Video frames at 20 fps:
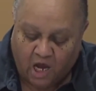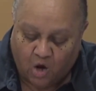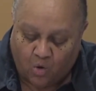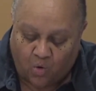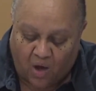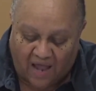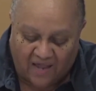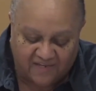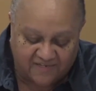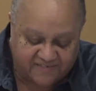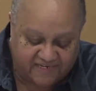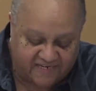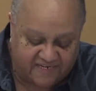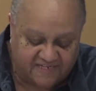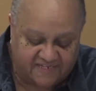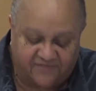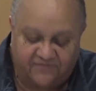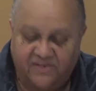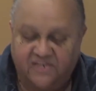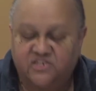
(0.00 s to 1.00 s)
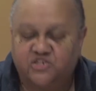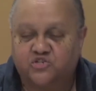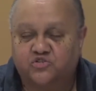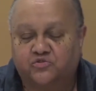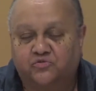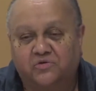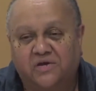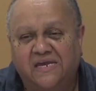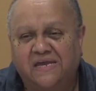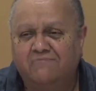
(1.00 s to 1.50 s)
qualities of
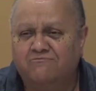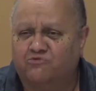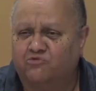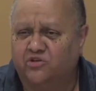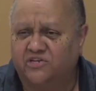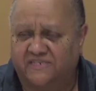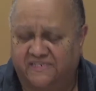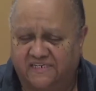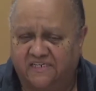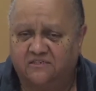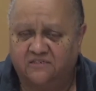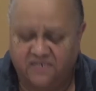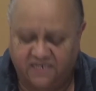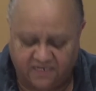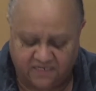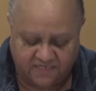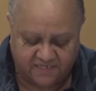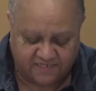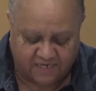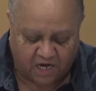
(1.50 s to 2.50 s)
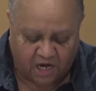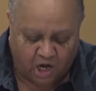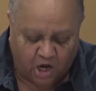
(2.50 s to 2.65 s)
extreme resilience,